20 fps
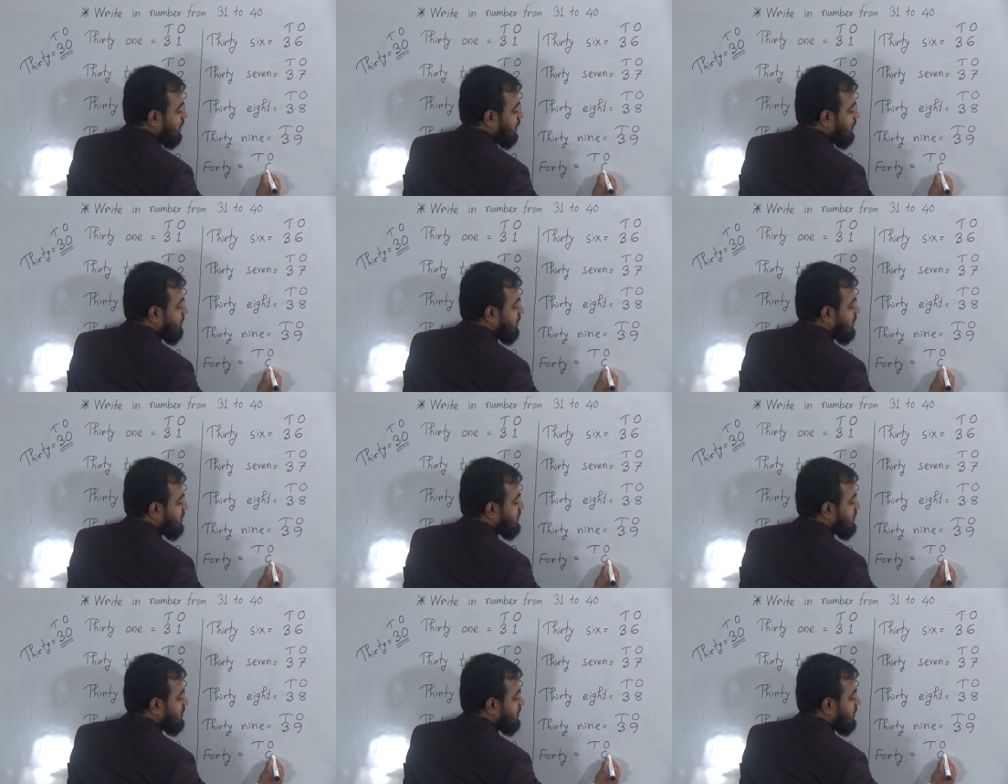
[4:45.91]
That
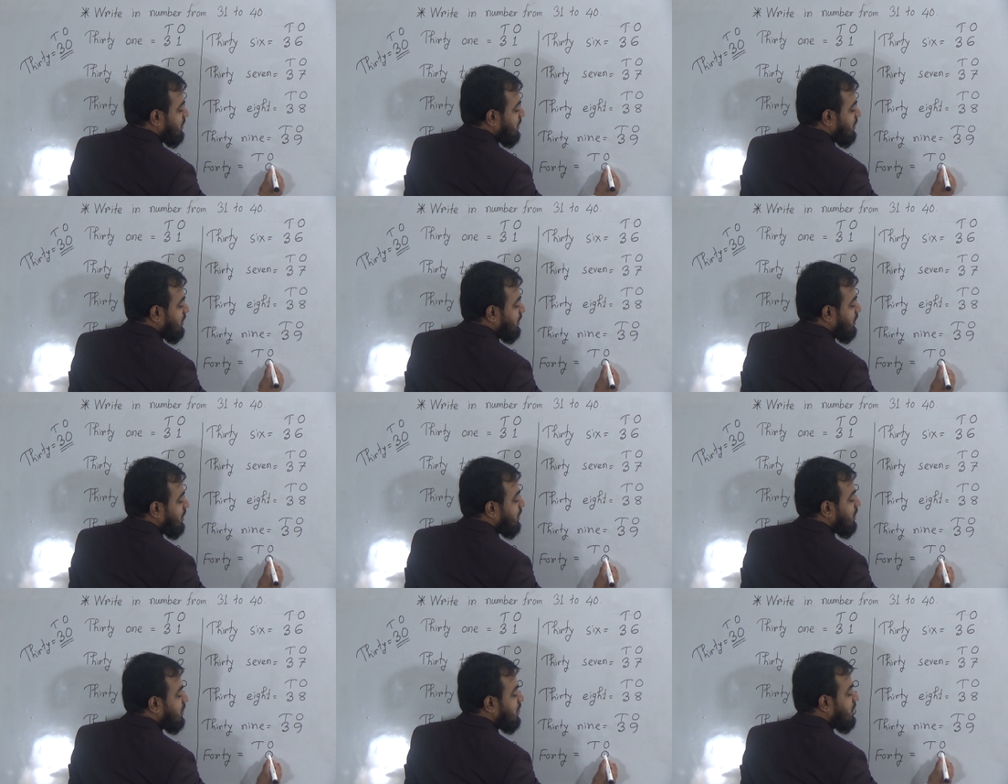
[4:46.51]
means
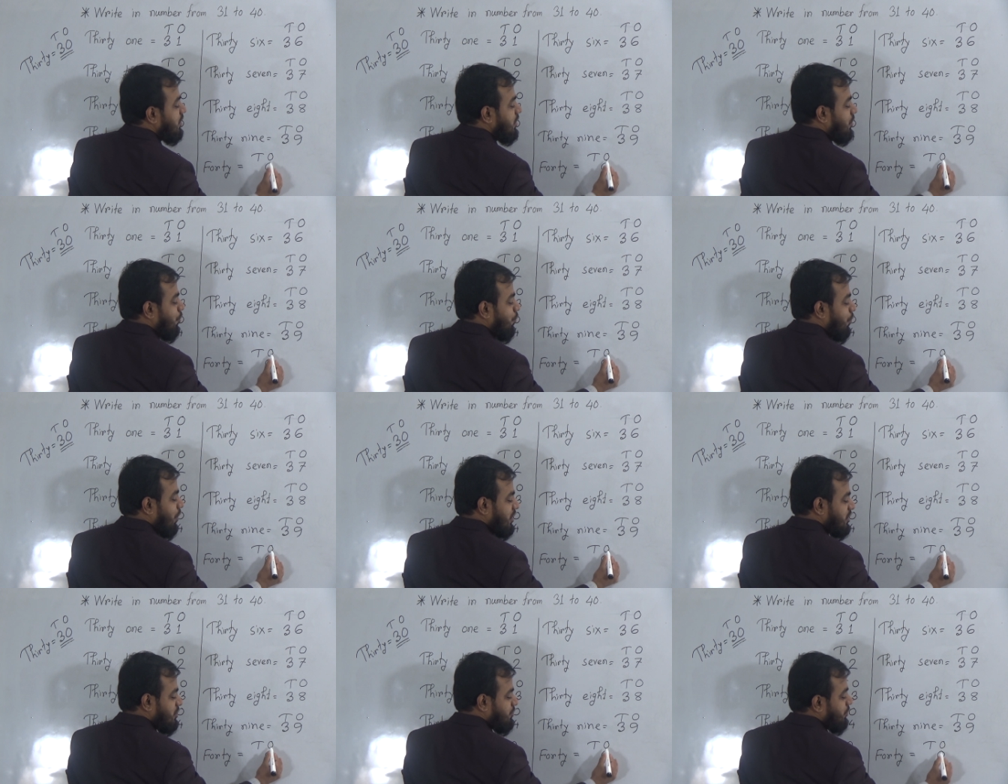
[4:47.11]
in the
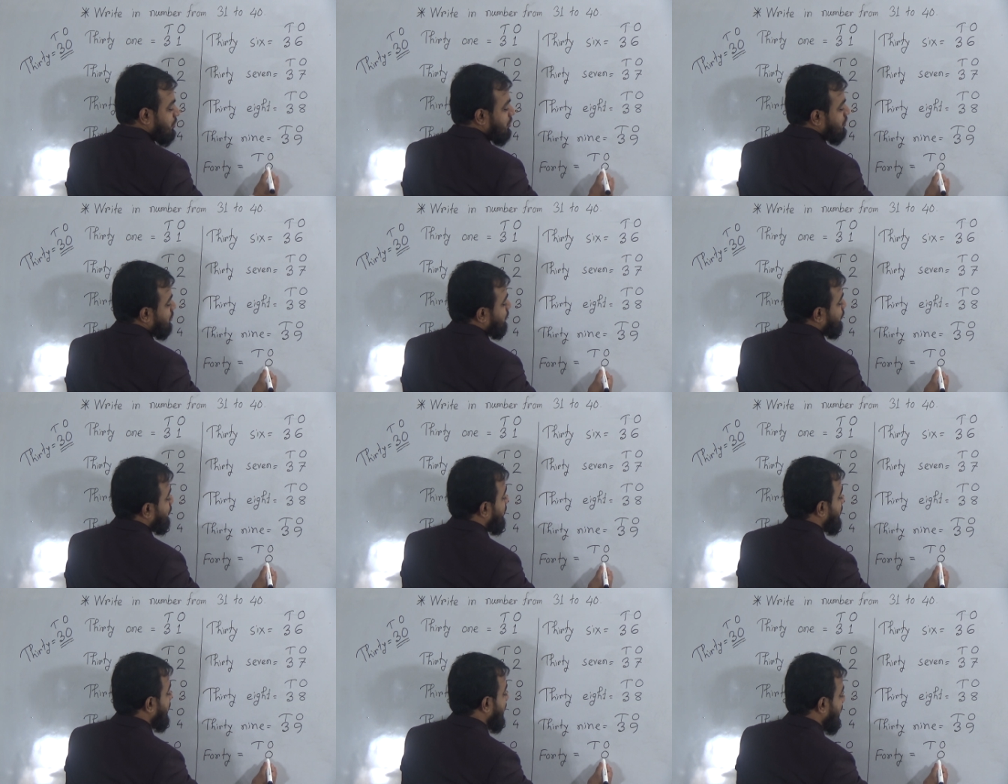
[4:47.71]
ones
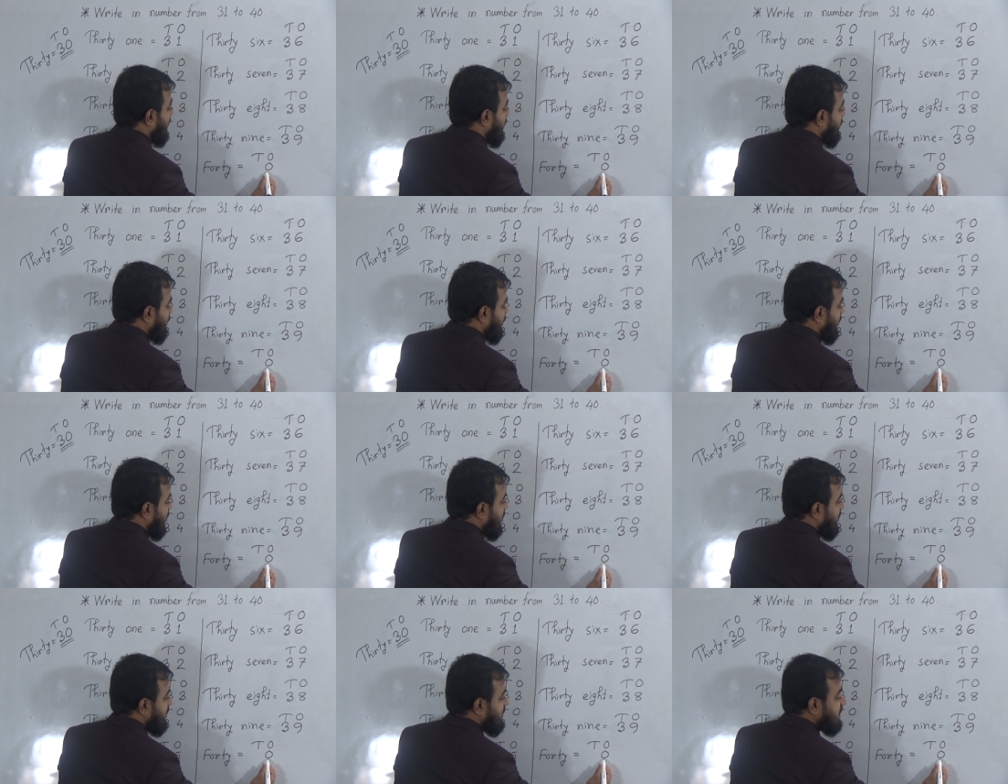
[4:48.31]
position we will write down
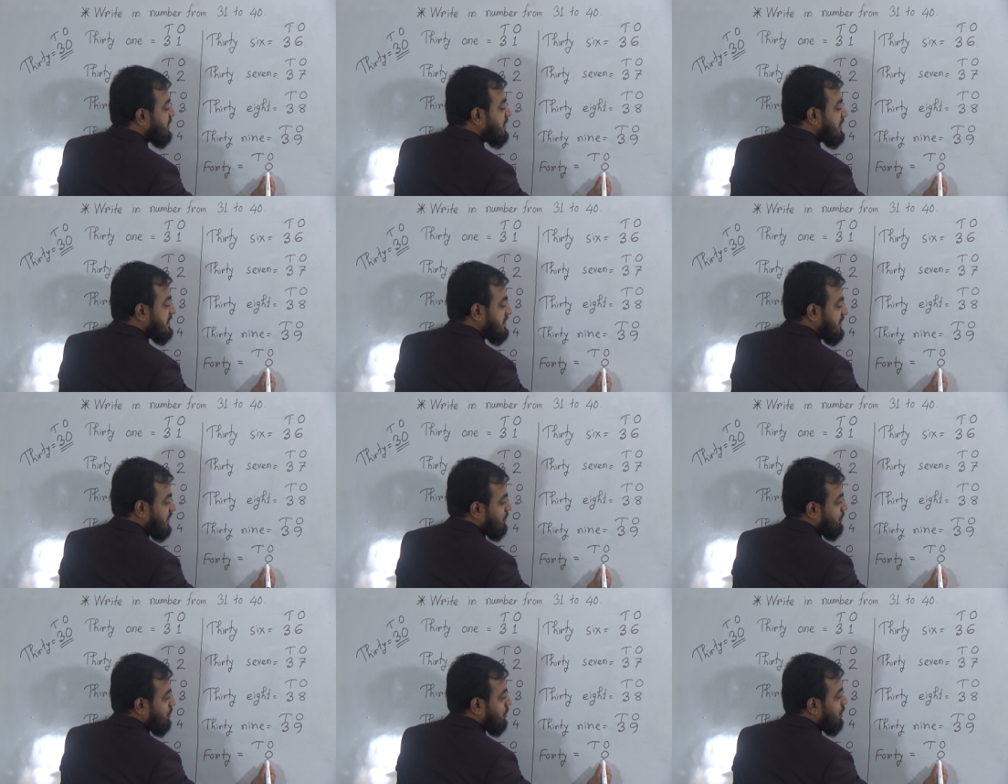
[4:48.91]
the digit
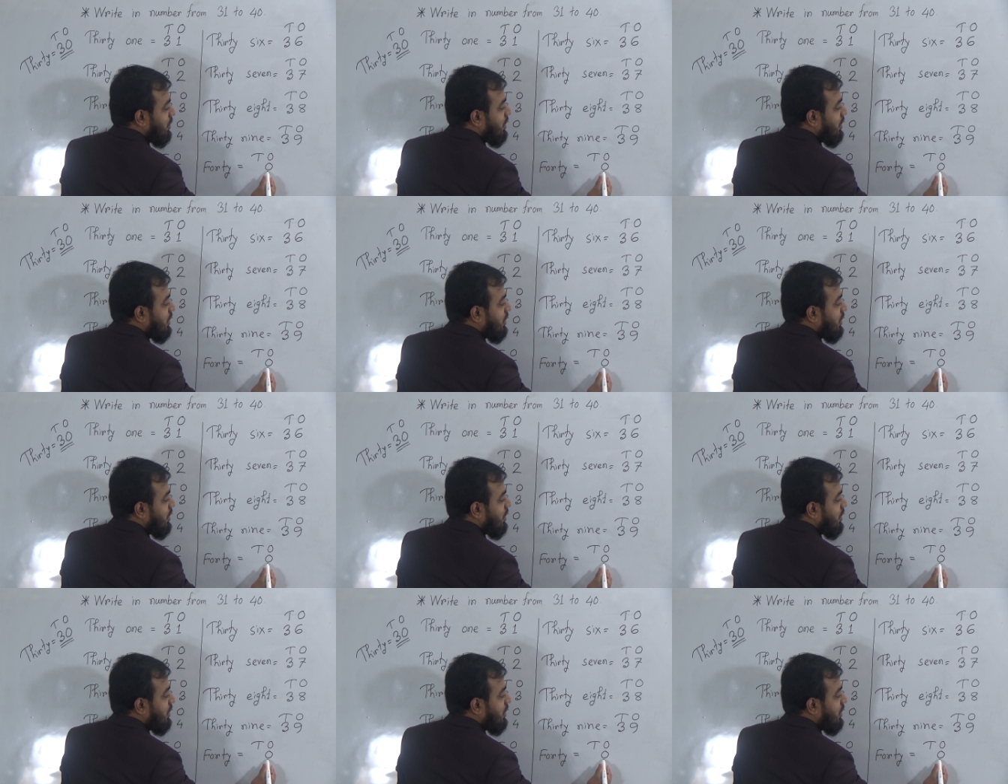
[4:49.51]
0.